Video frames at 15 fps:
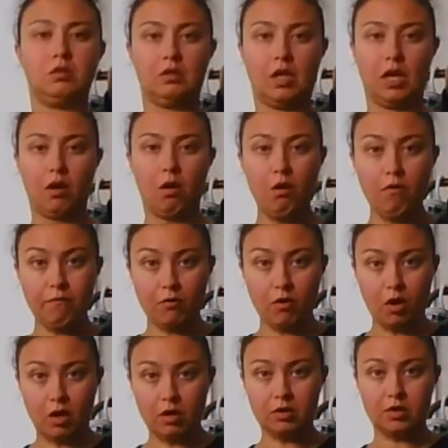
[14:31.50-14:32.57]
like
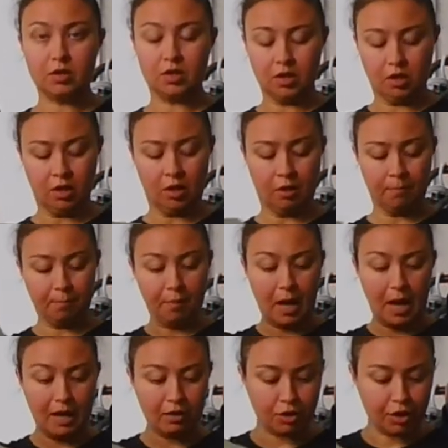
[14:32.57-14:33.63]
overalls
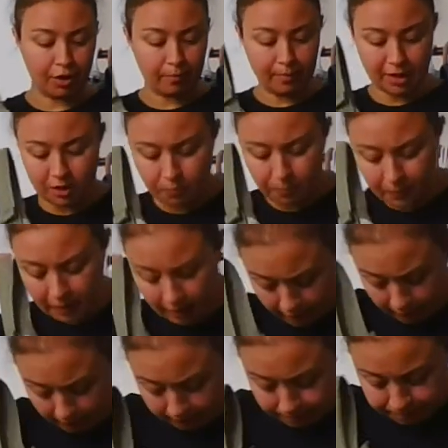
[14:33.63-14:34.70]
but they must be,
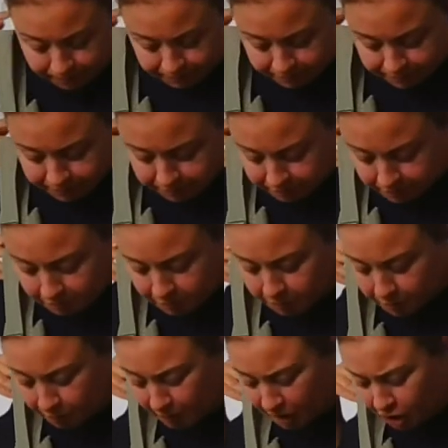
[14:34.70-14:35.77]
um,
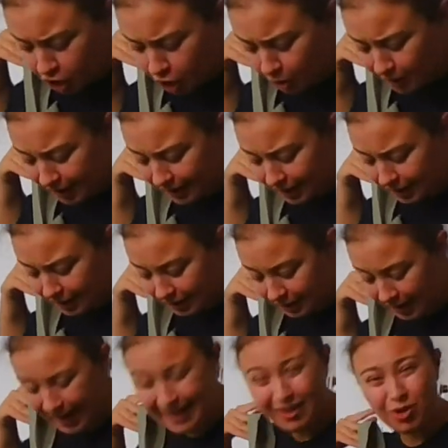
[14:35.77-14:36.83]
you know, like a
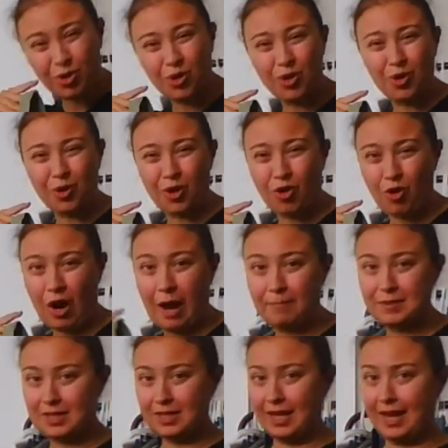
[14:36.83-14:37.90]
ankle or
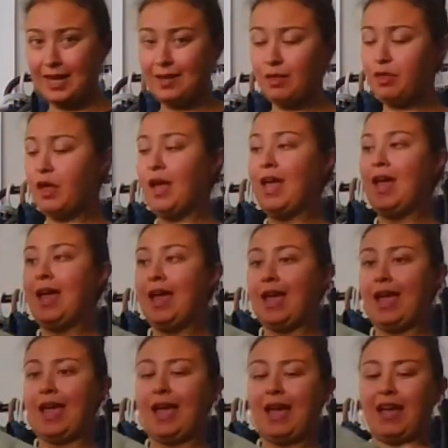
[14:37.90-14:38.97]
cropped length
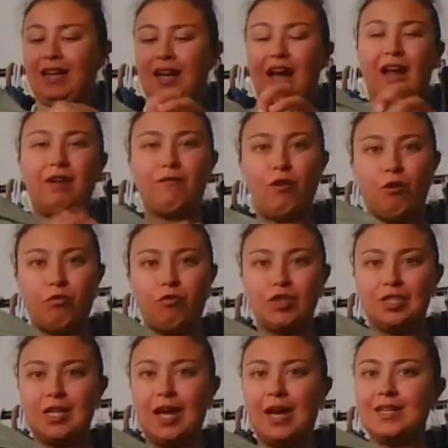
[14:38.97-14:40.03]
and kind of
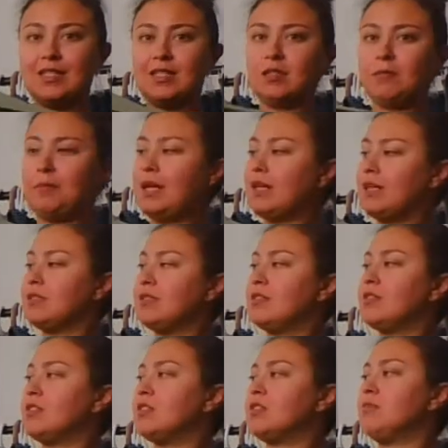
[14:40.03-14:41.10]
oversized a bit because
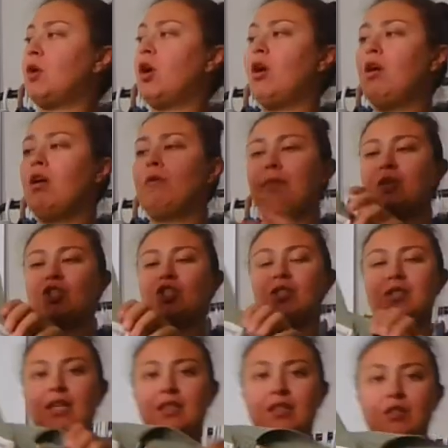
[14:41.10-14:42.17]
it's a small, but
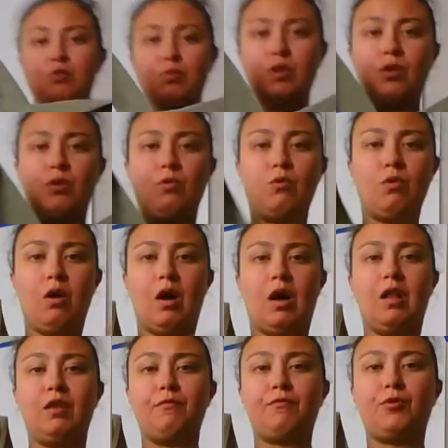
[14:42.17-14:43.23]
just like this really cool
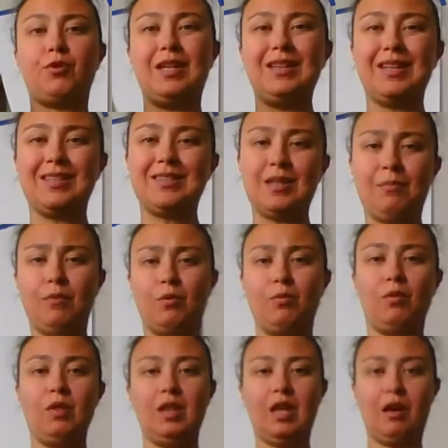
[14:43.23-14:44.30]
olive green. Like someone
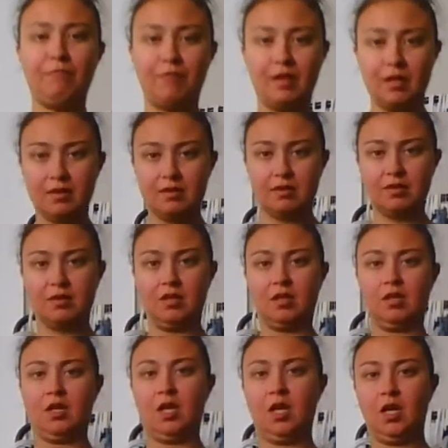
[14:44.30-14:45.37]
will love this.
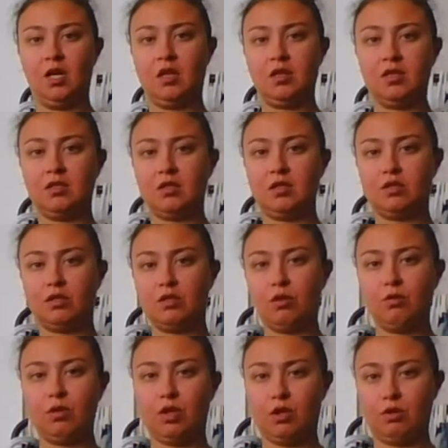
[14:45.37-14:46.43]
This is
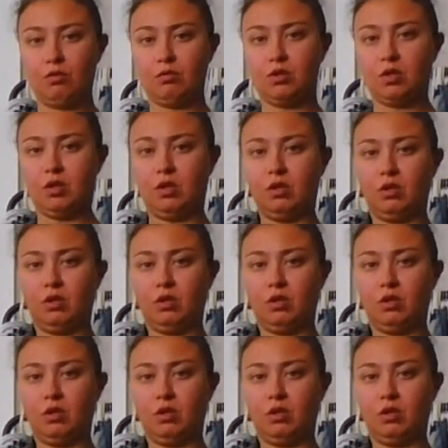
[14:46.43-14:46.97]
so cute.